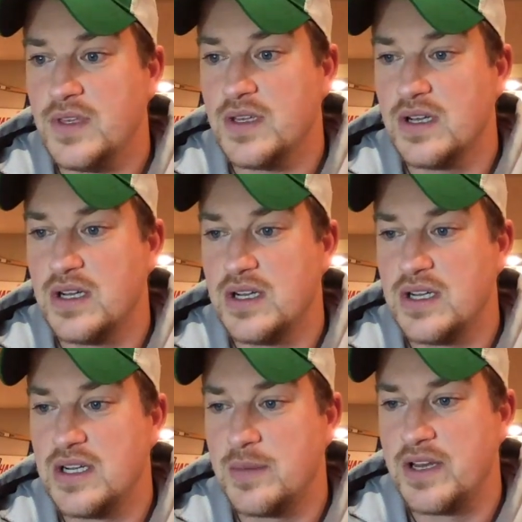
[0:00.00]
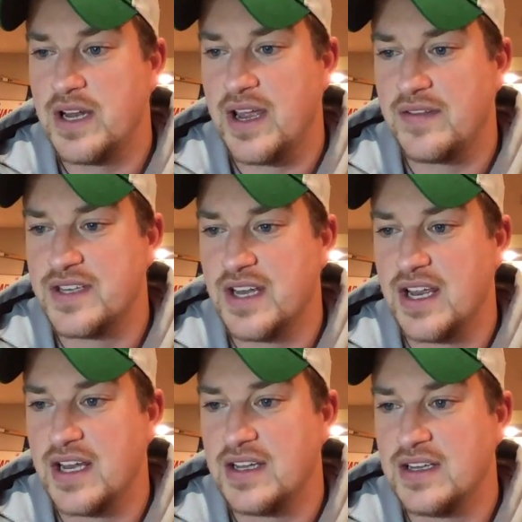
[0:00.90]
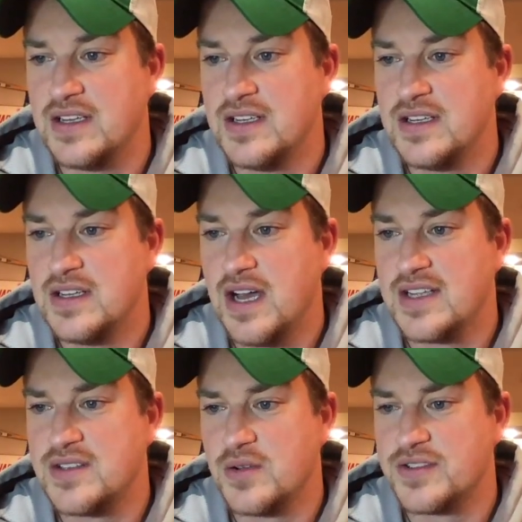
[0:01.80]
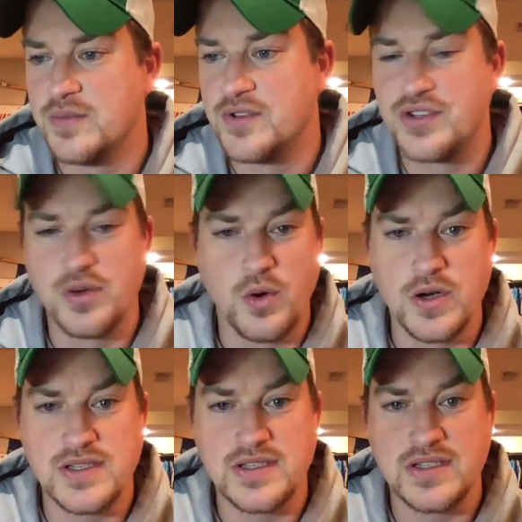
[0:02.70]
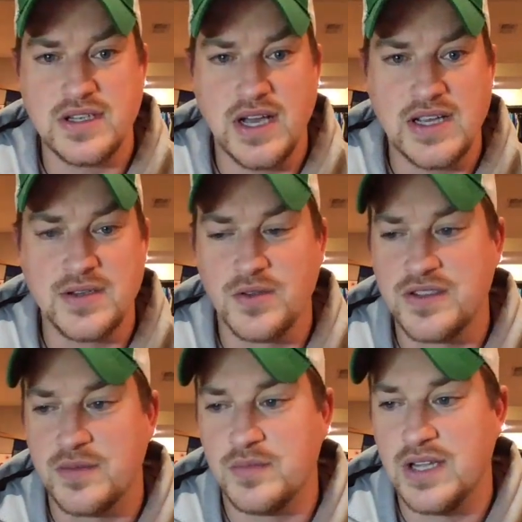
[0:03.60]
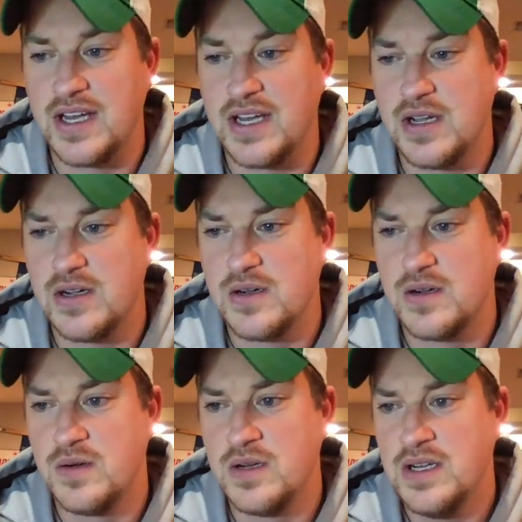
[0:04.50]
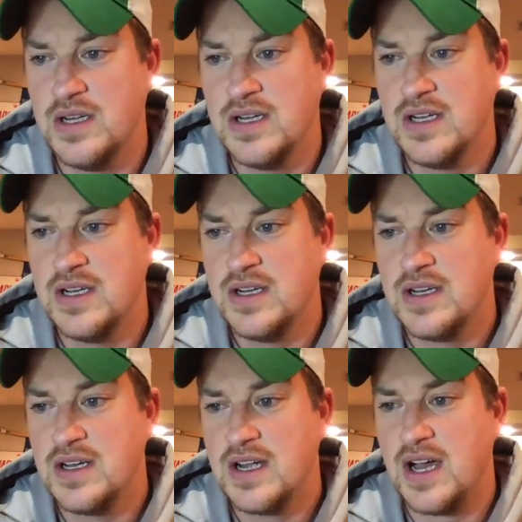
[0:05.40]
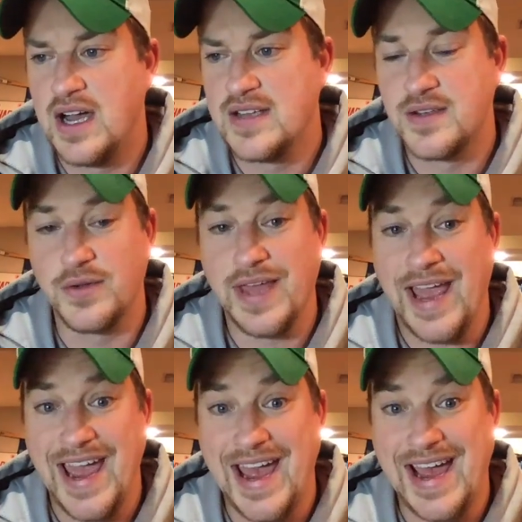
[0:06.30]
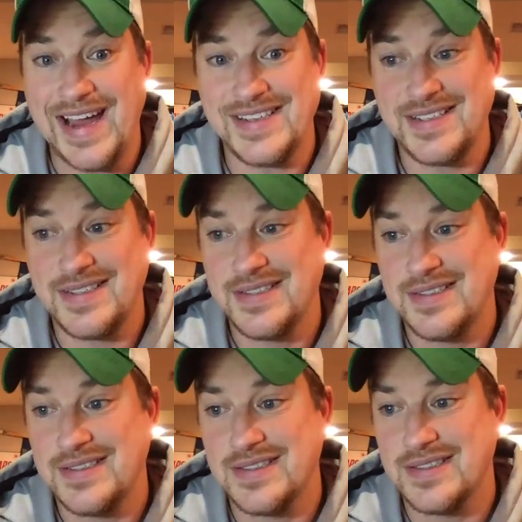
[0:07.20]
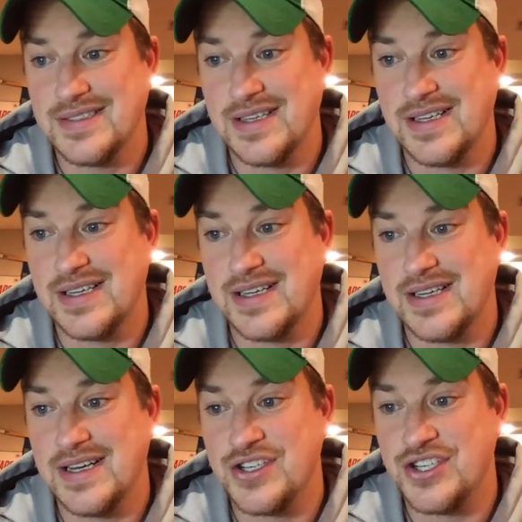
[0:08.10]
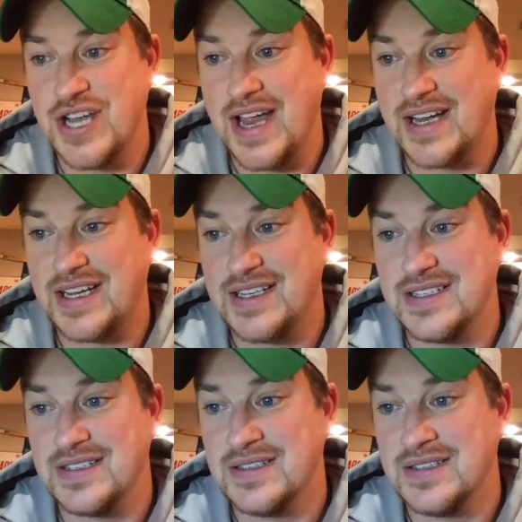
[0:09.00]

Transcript: uh, how many did I have today? I sold some shorts, I sold some Lego, uh, I sold a hat. Uh, a jacket,